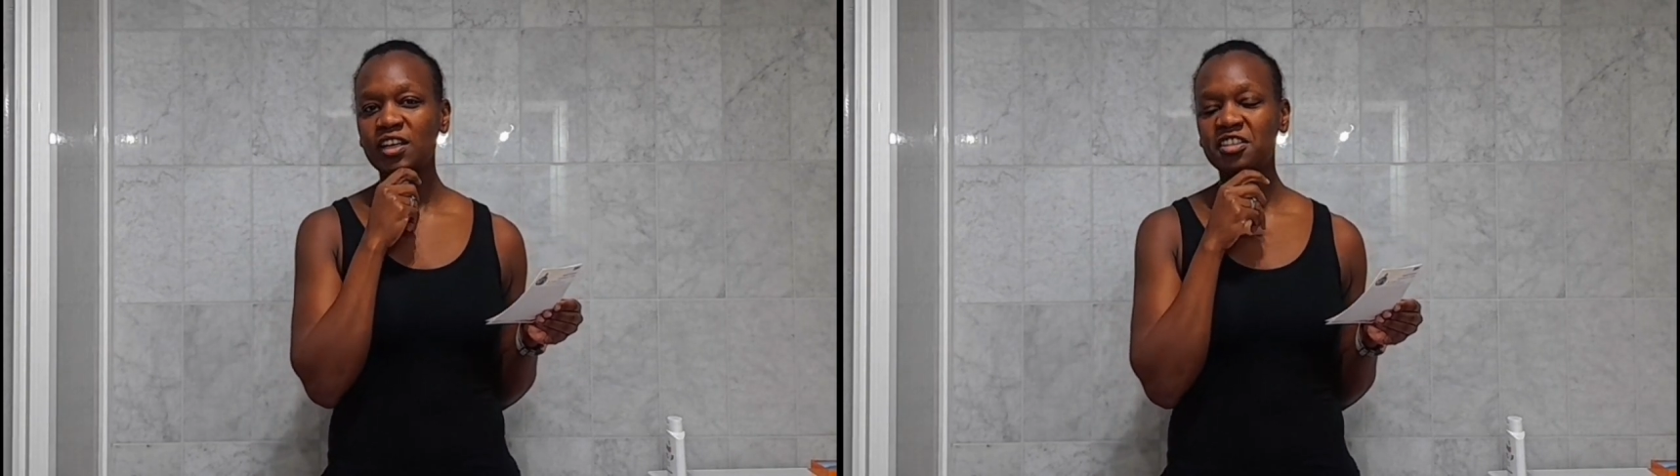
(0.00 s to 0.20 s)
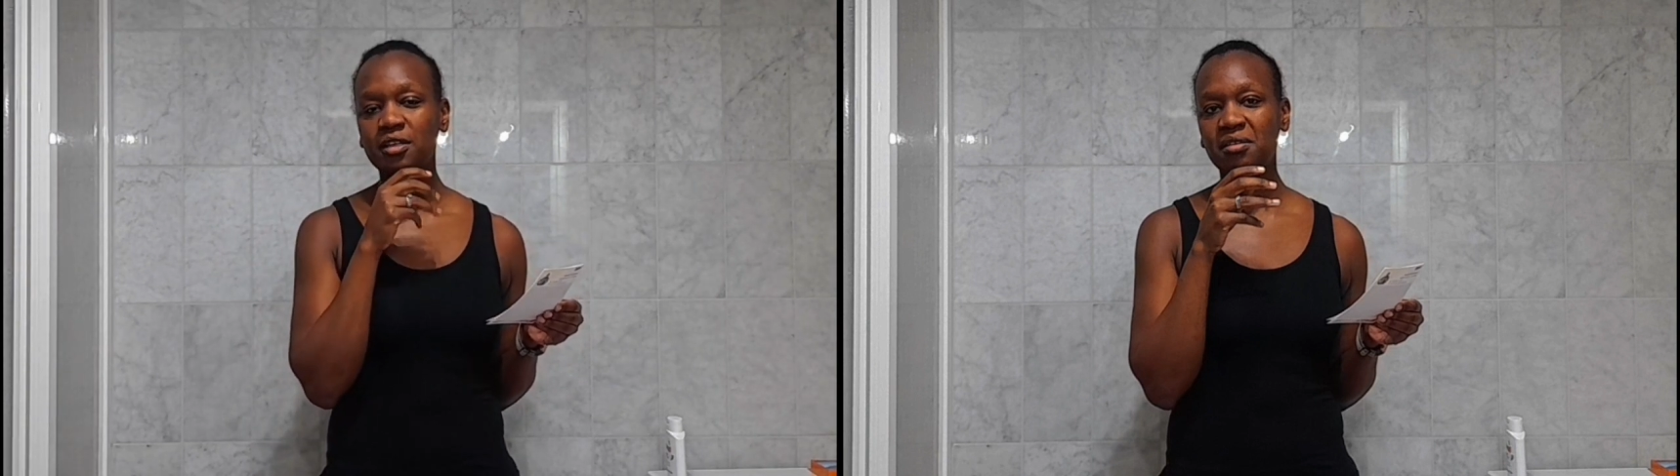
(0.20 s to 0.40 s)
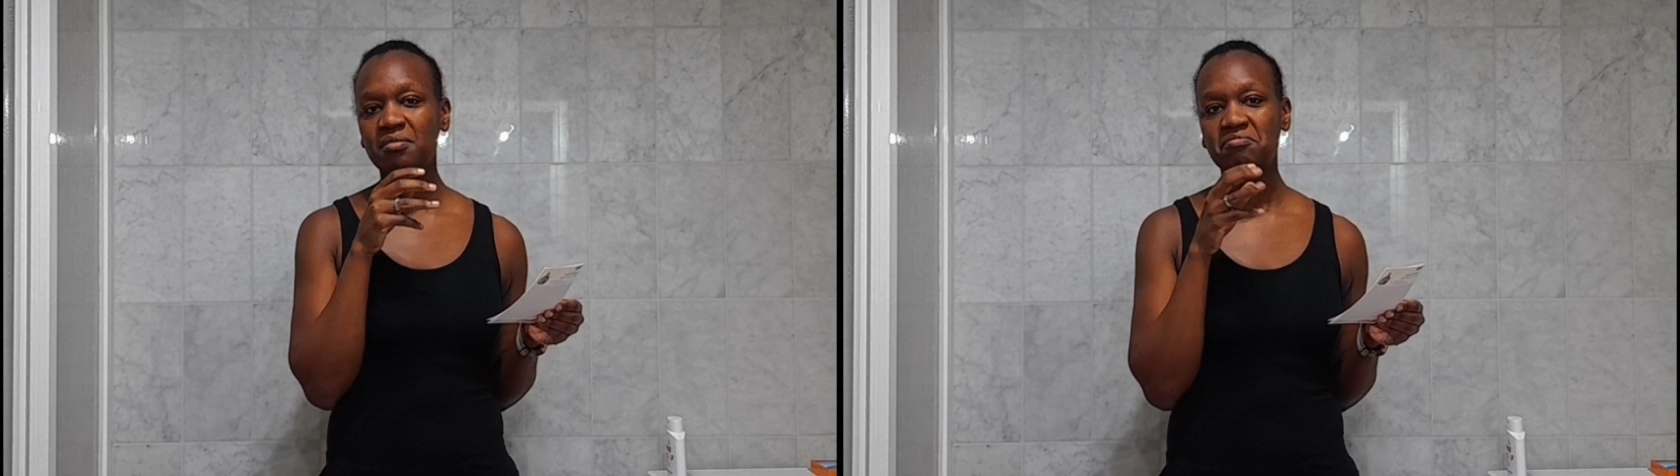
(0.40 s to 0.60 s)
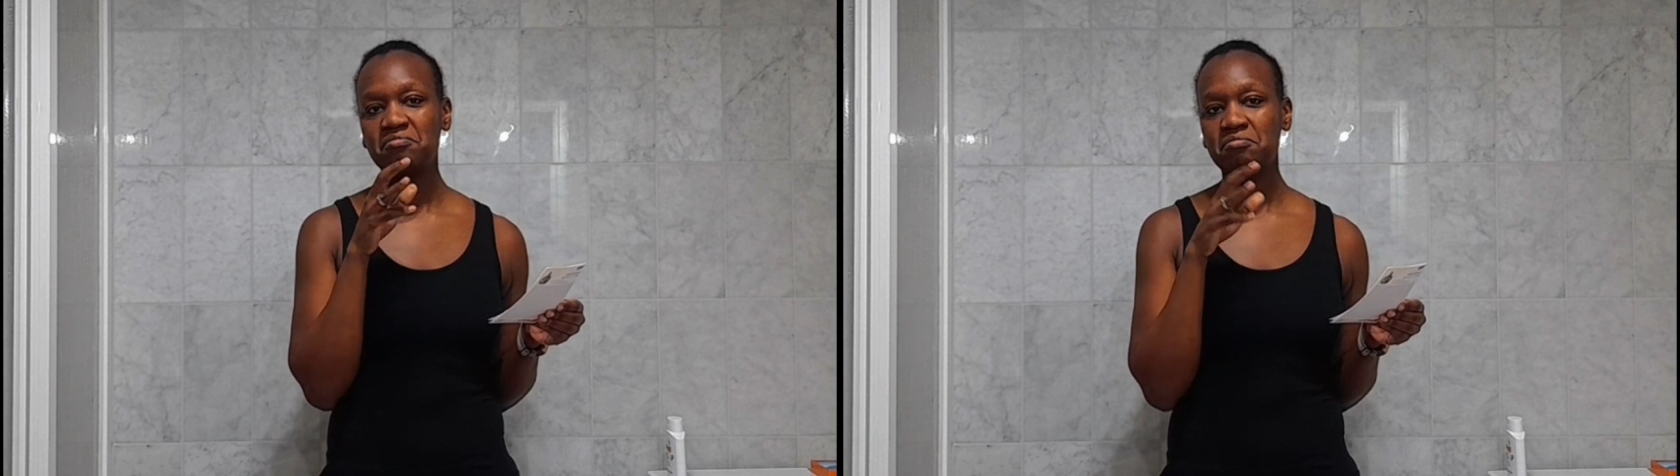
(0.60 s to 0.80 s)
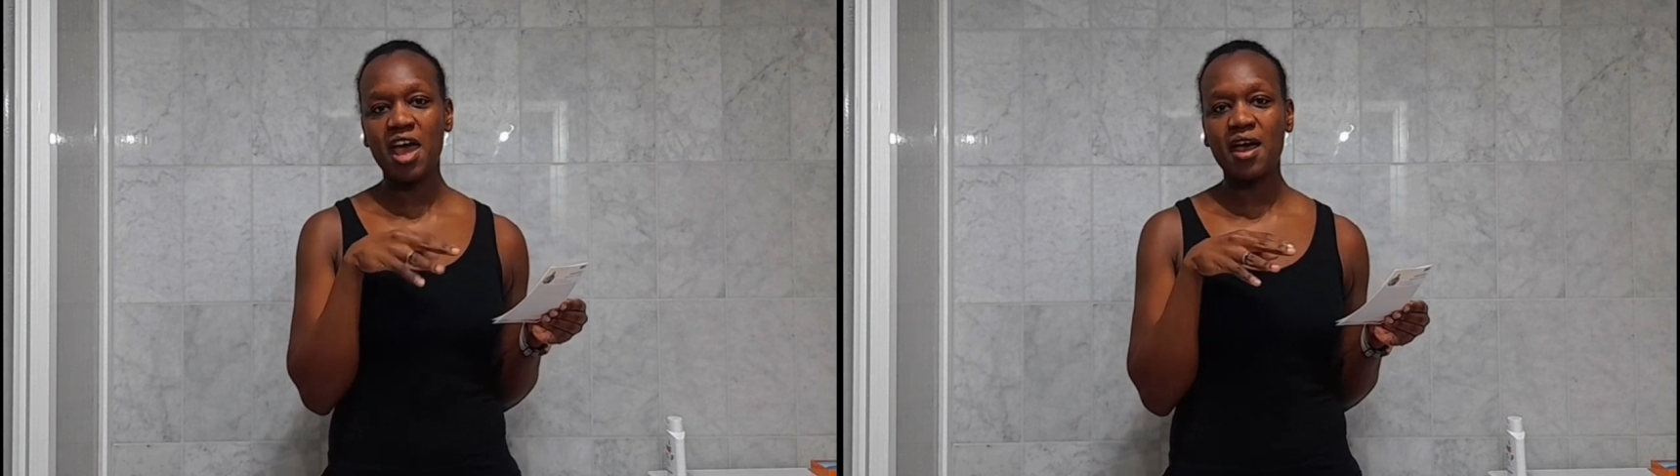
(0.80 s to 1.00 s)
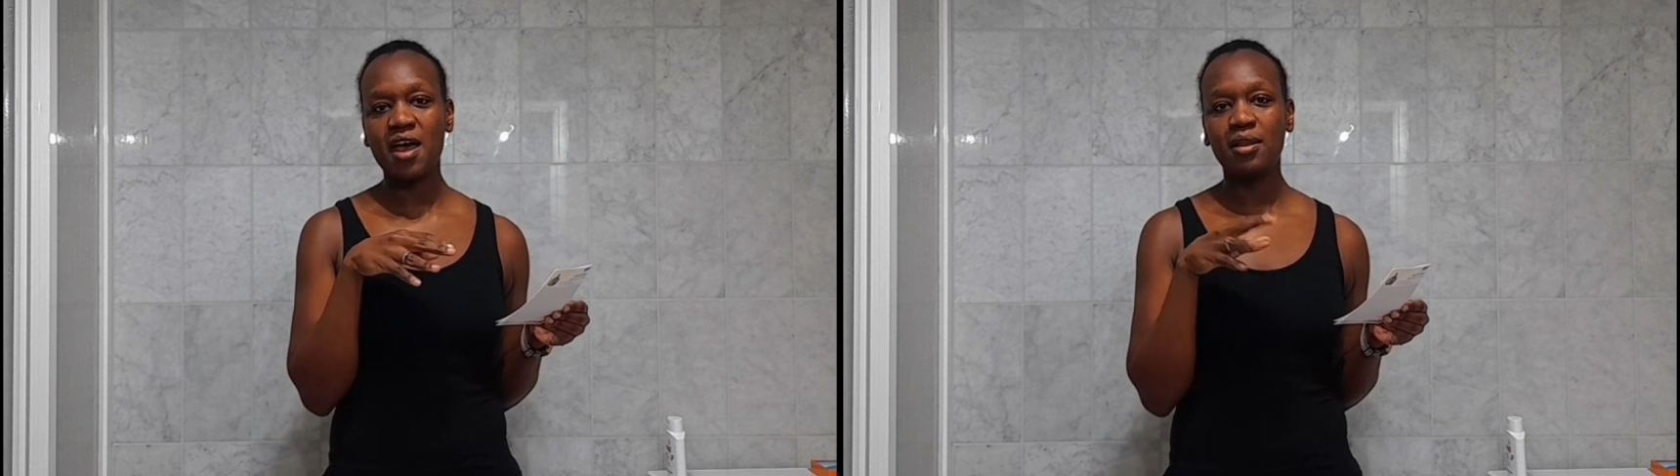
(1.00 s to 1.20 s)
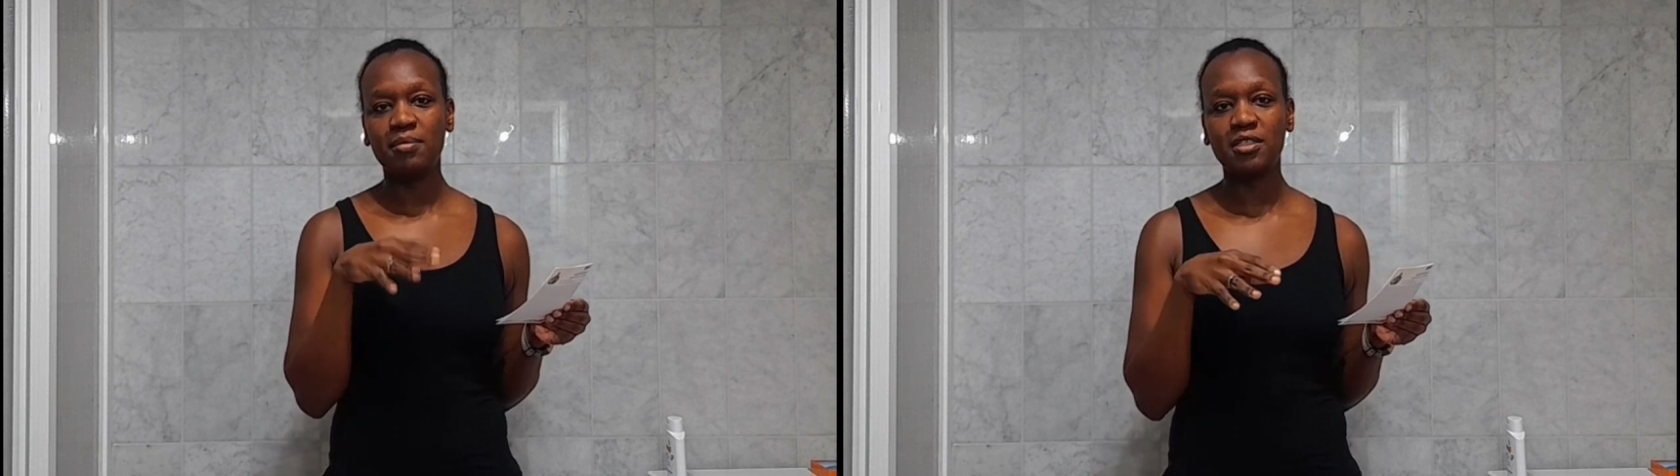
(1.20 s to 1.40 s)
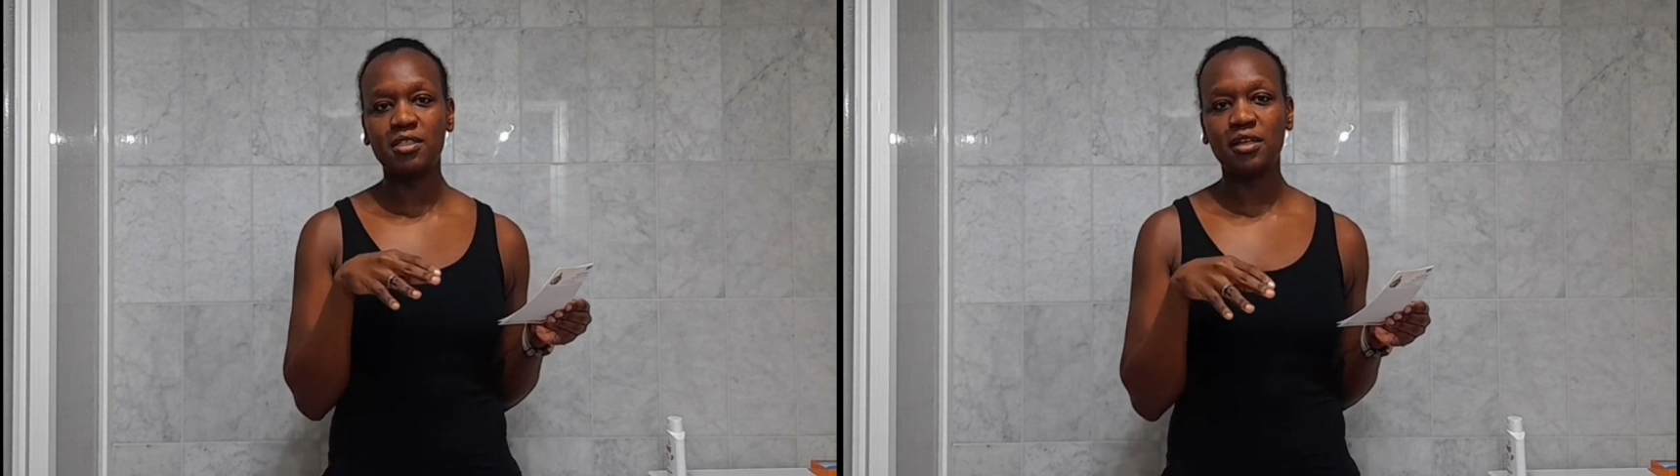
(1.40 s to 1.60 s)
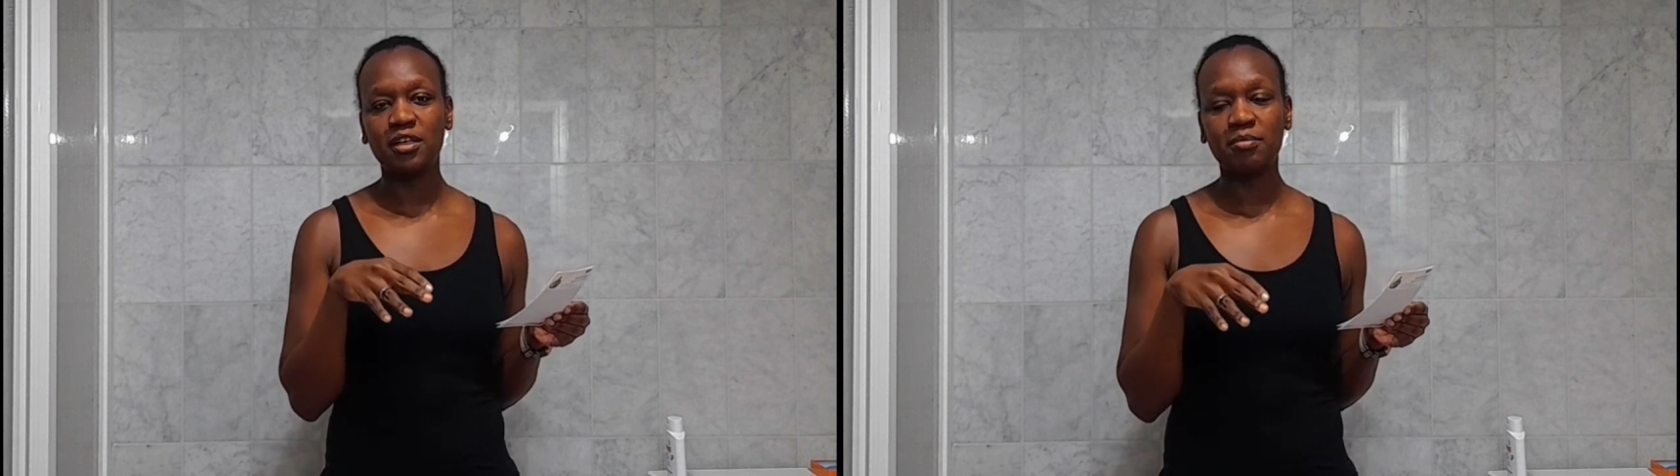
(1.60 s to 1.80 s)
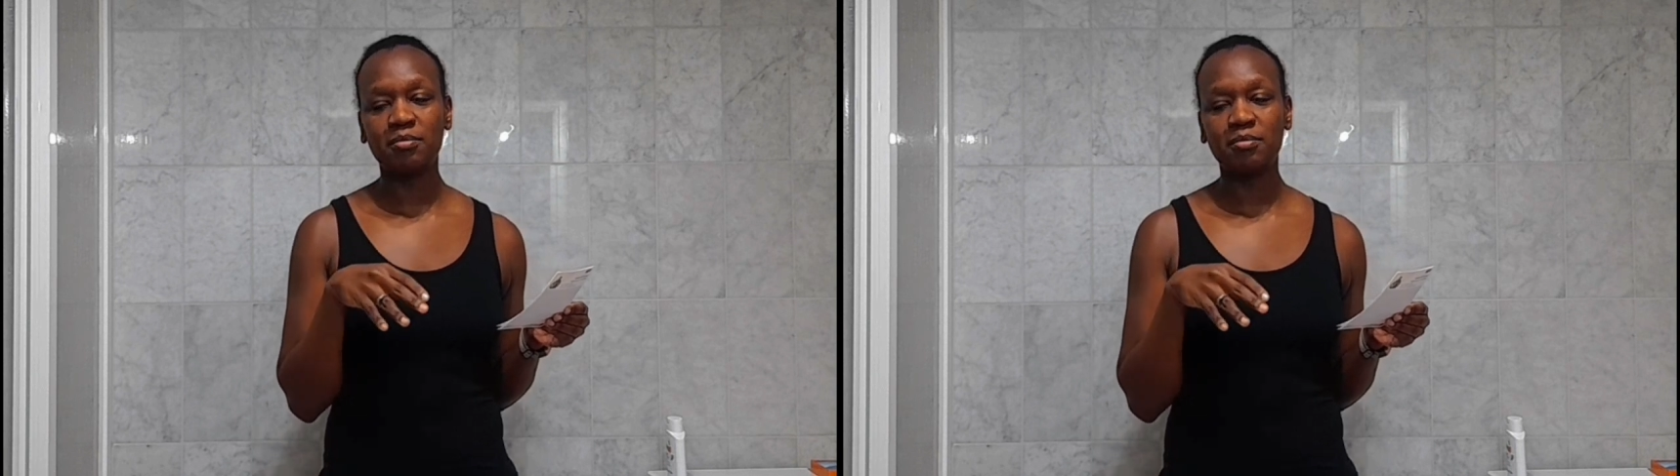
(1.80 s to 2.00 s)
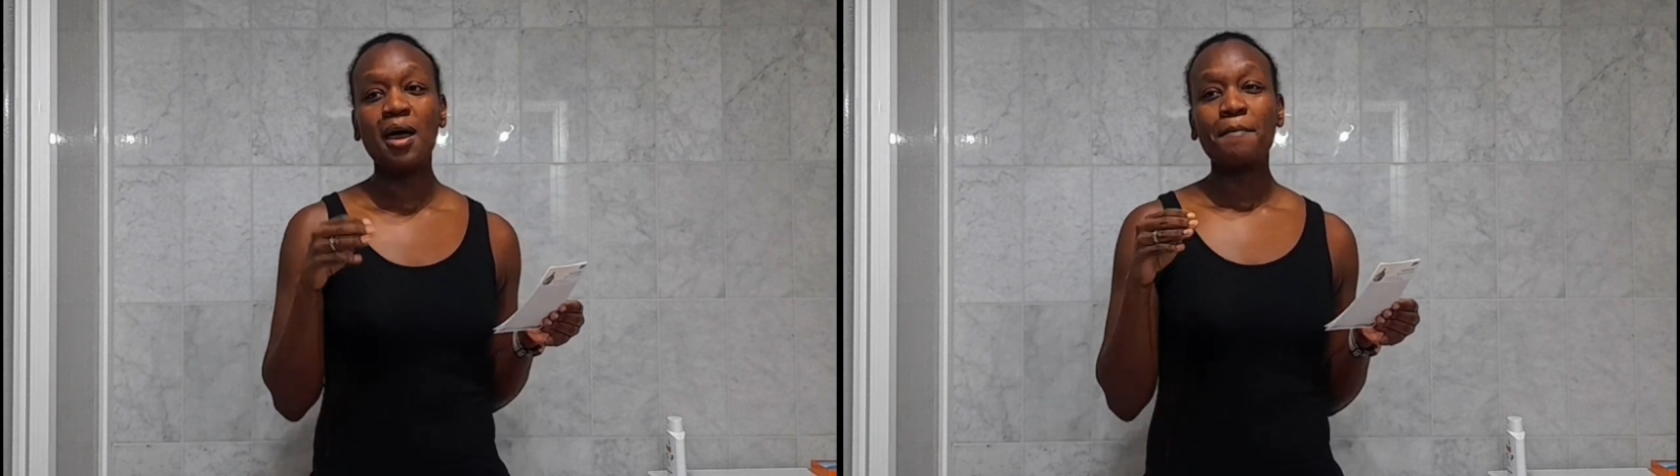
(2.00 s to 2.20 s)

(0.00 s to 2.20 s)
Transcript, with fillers: I said, nah, let me stay a little bit.